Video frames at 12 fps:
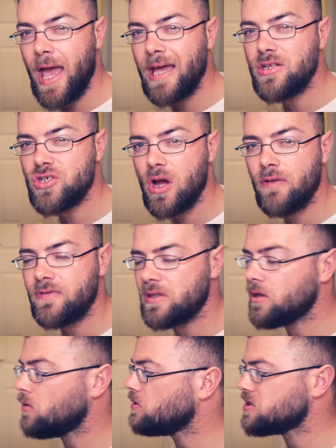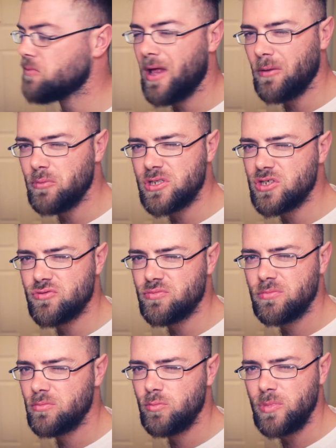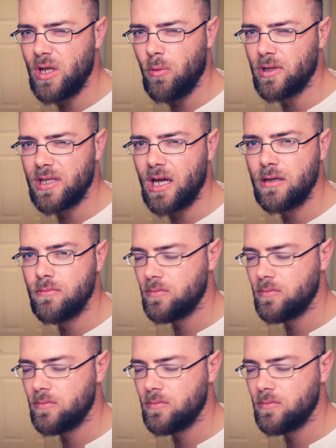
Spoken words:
edge of the tool as well, which is, we don't want that.